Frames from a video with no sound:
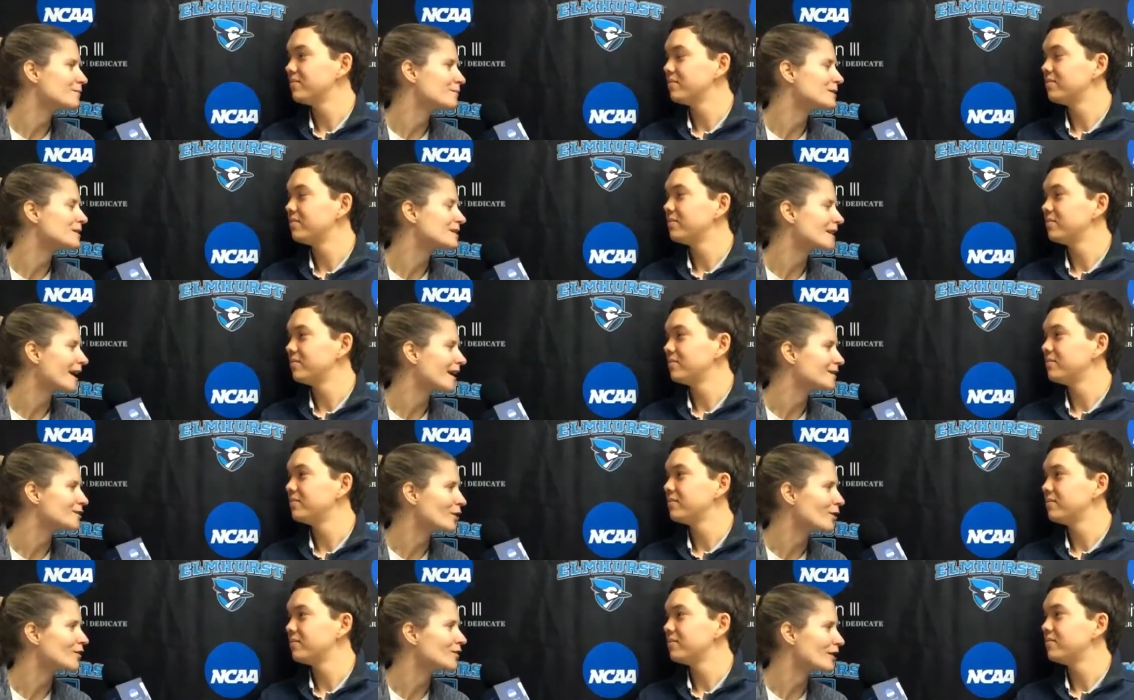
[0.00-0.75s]

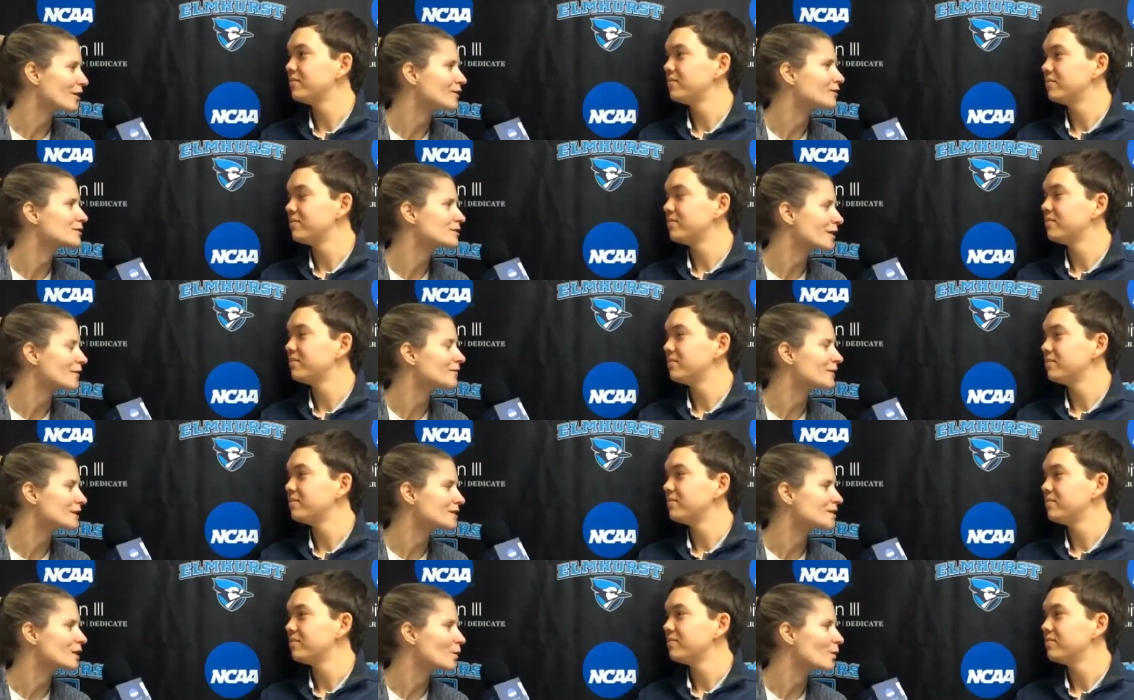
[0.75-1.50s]
Speaker 1: besides all the other
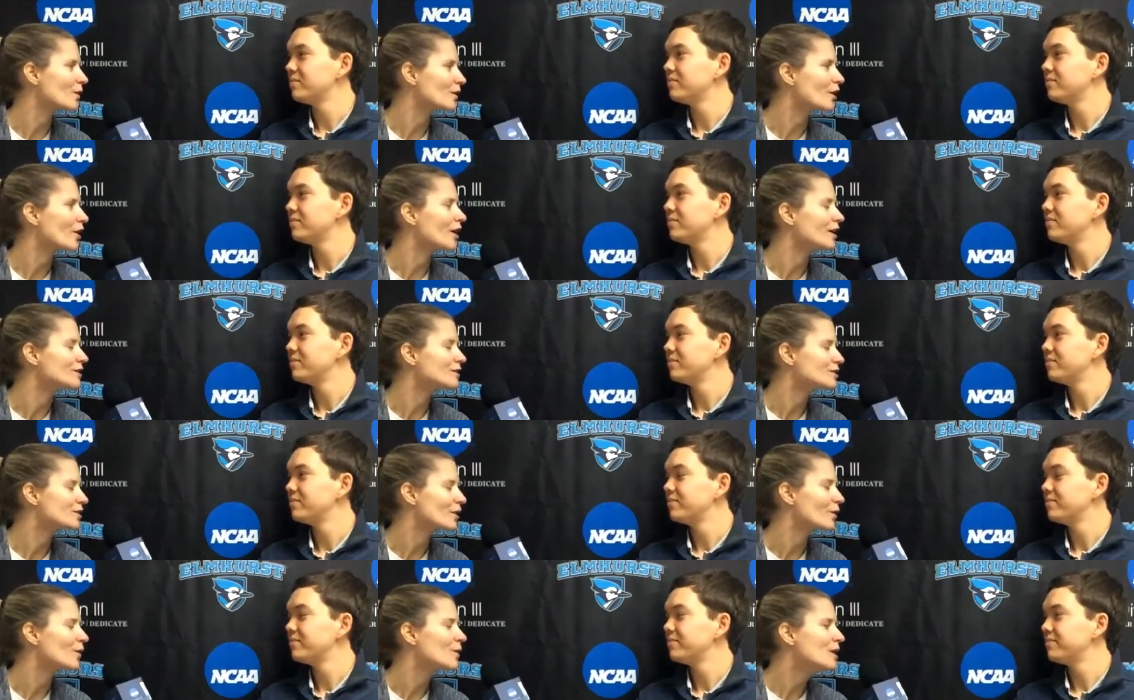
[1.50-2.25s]
stuff that's going
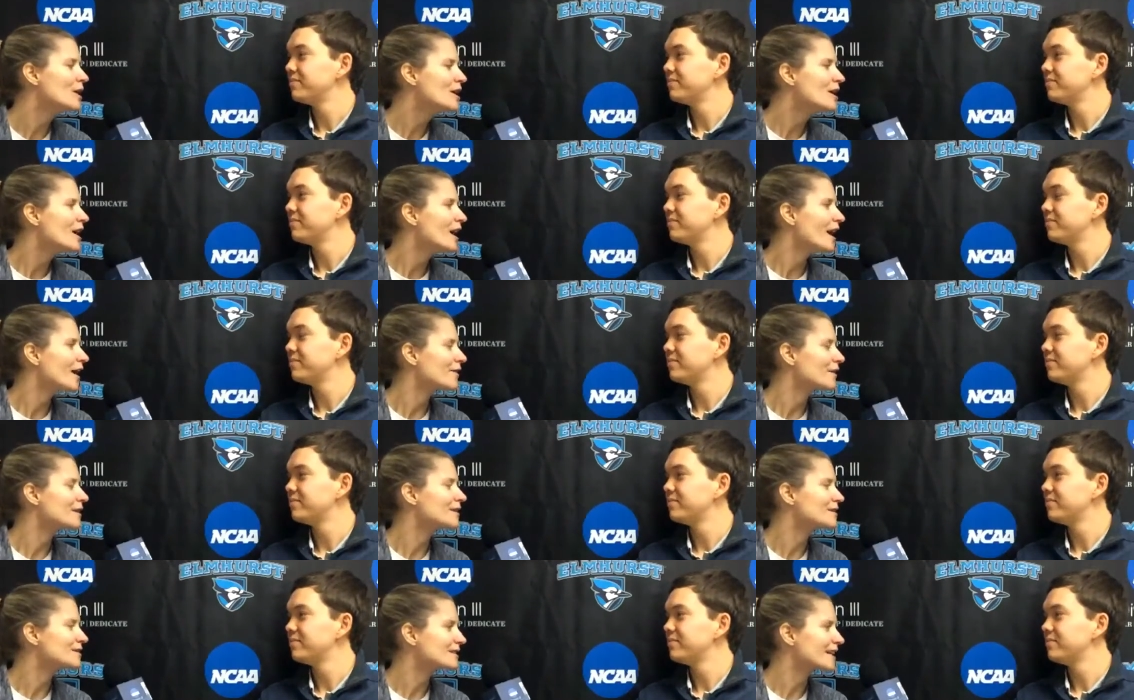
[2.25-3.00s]
on. So
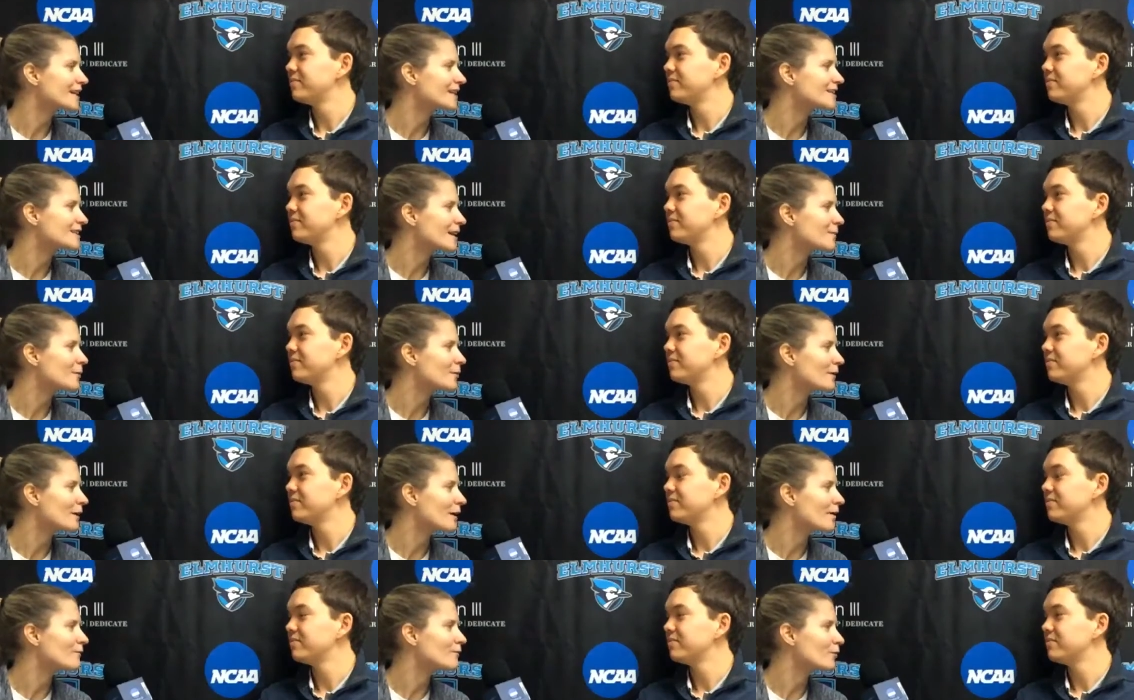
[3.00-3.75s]
I think the second
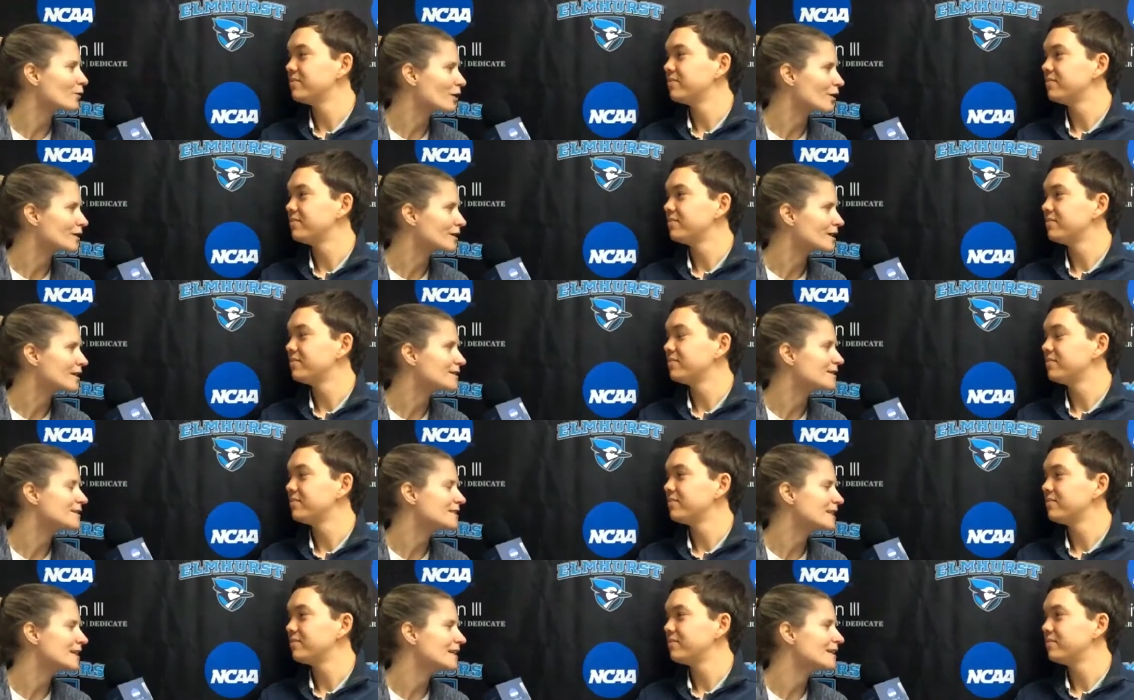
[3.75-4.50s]
time around for our
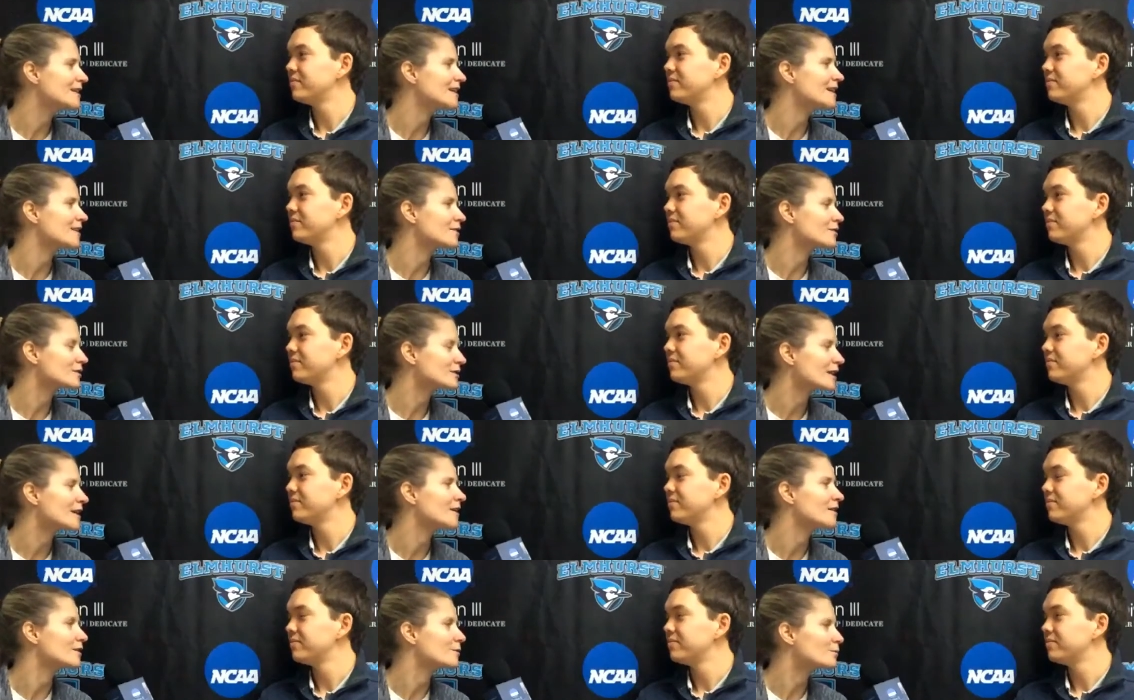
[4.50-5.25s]
kids seeing it,
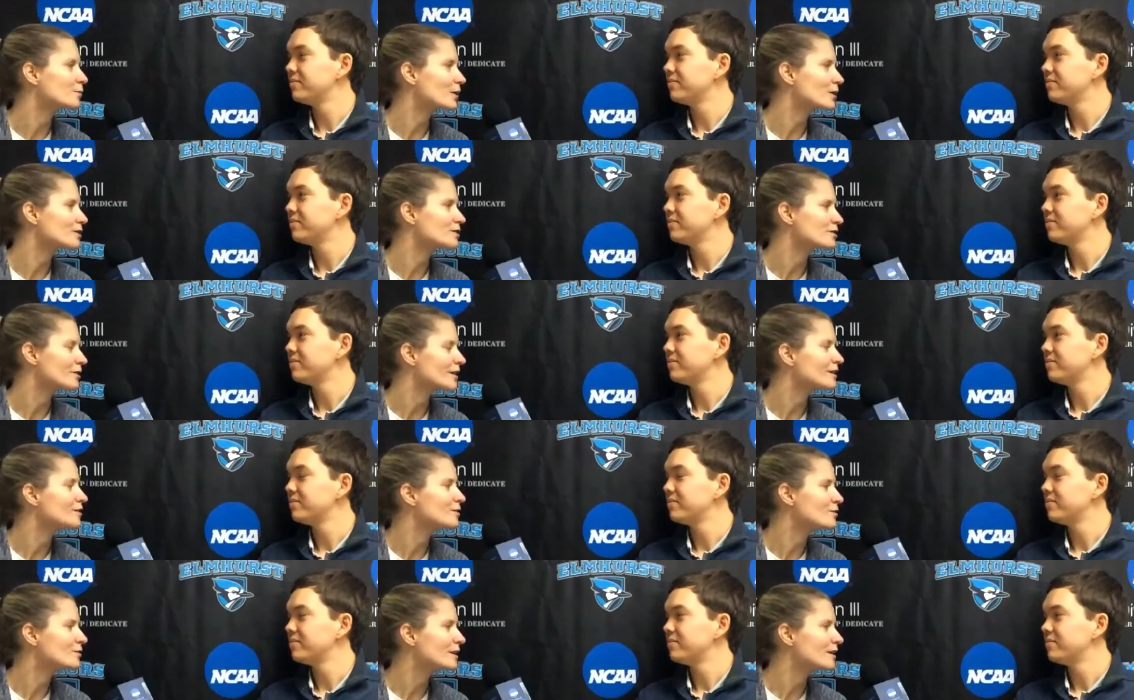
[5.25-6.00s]
understanding the pressure,
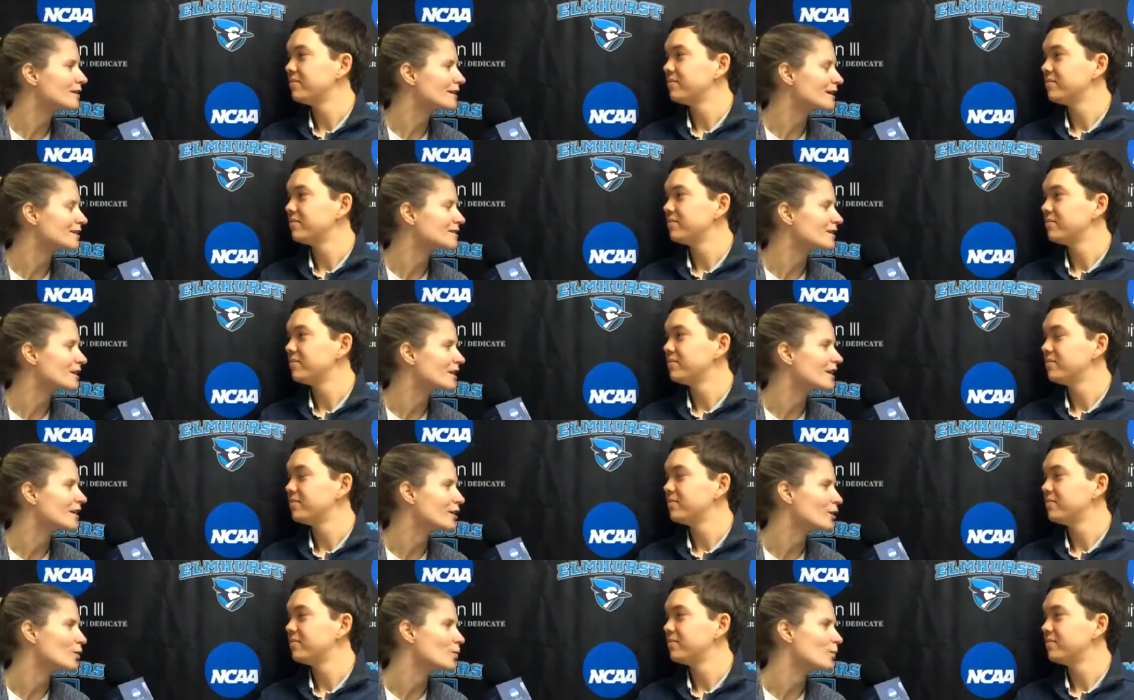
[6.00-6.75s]
I do think that's
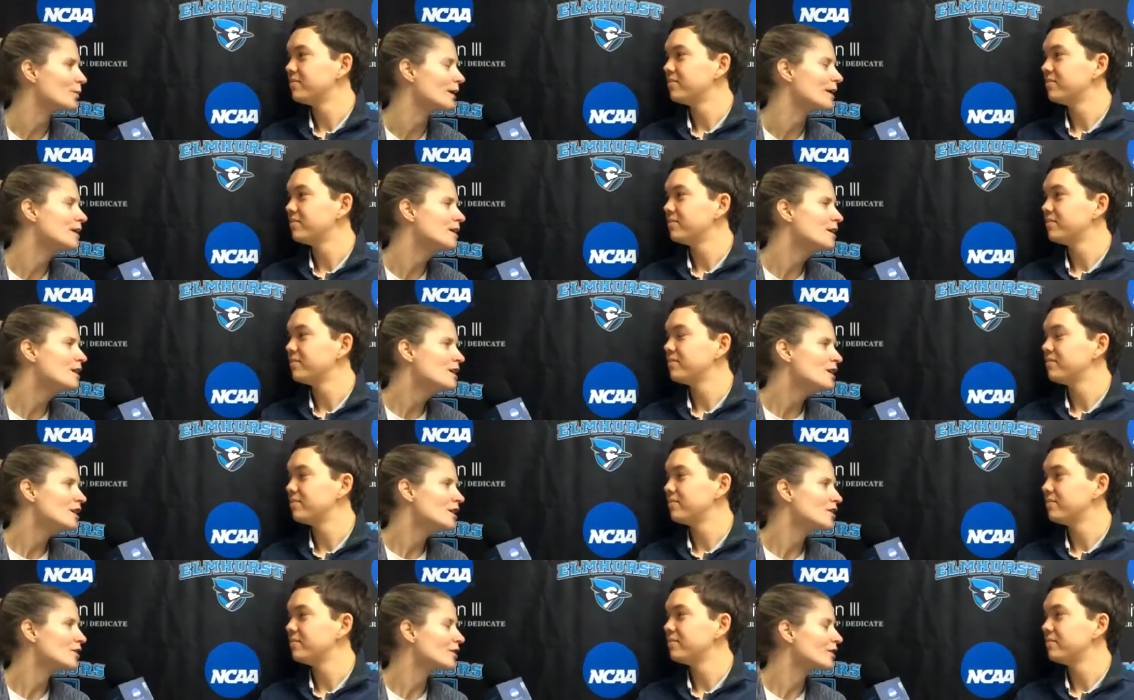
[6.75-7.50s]
going to help. But,
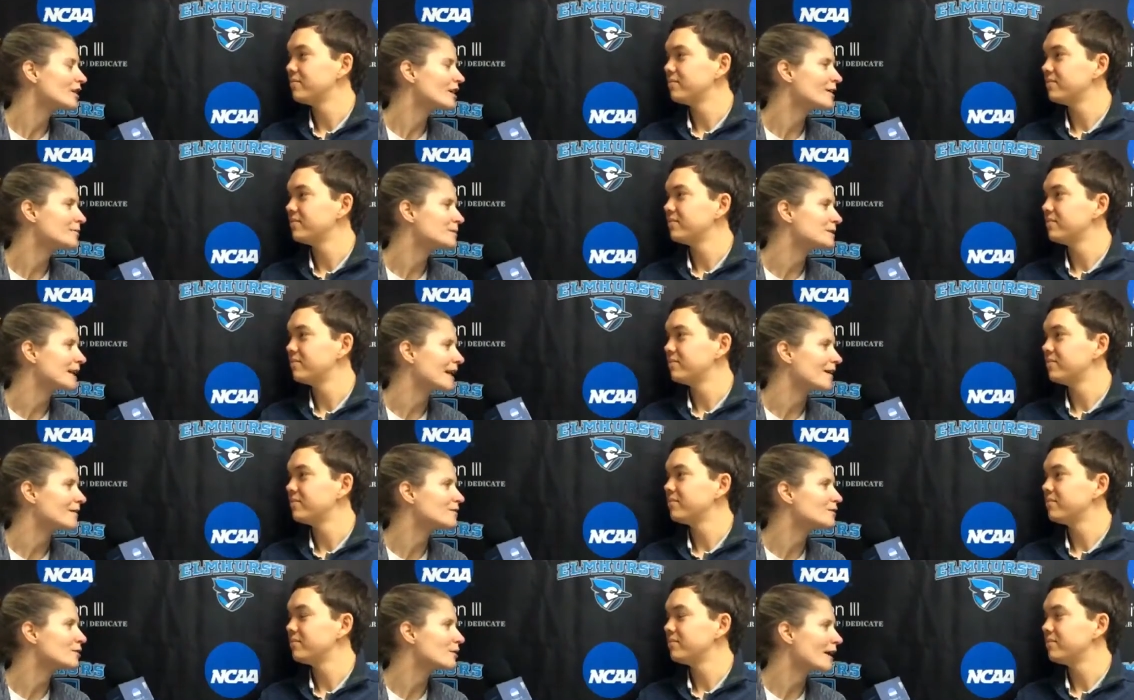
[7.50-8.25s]
you know, it comes
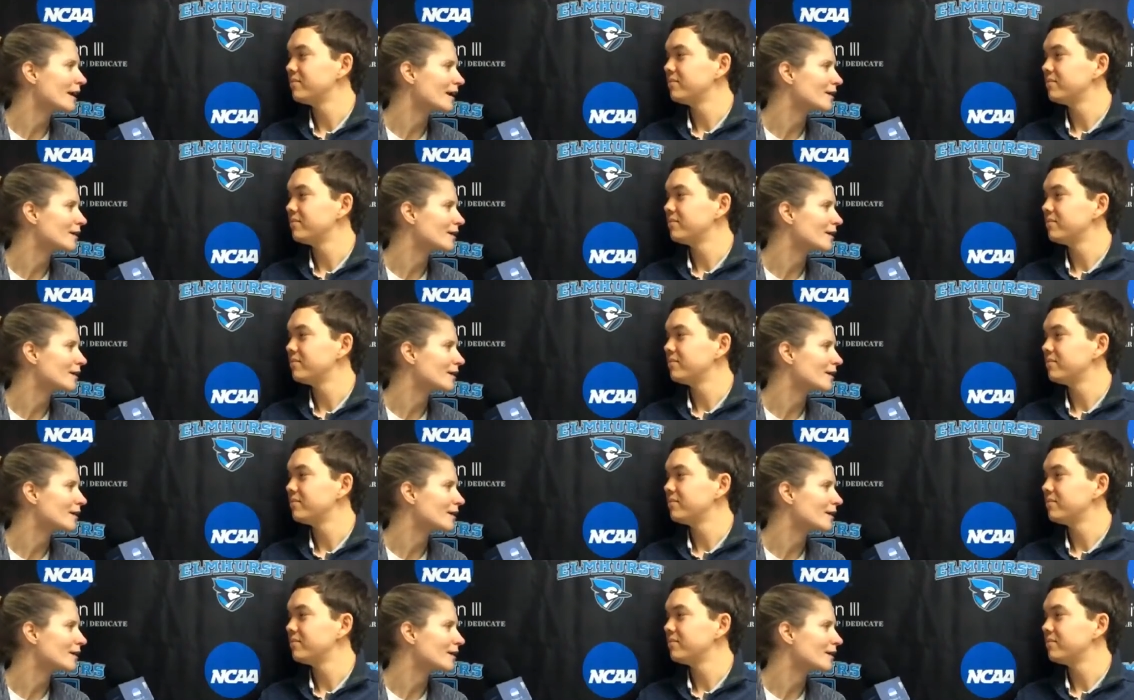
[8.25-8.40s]
down to